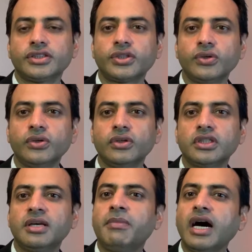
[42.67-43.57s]
So
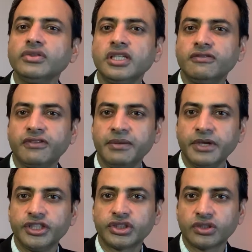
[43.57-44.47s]
the mouth
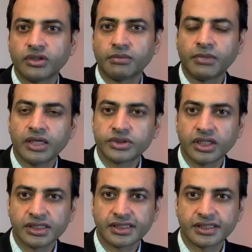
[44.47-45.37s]
inflammation or mouth
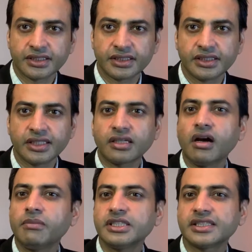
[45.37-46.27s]
ulcers is a
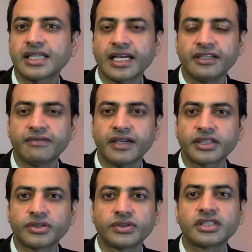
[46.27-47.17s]
common side
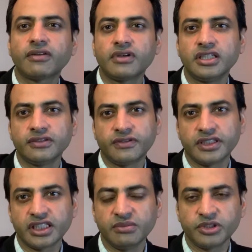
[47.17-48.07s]
effect to several
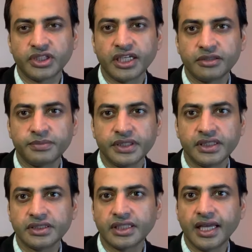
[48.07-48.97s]
different
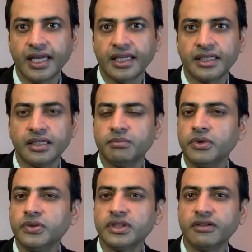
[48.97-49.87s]
chemotherapies, and
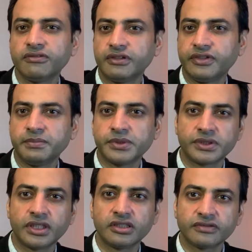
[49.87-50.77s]
more than
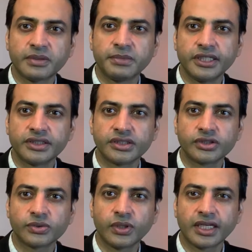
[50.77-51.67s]
50% of the
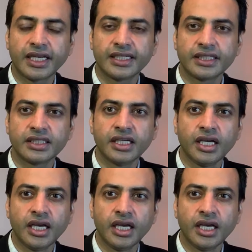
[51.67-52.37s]
patients who are getting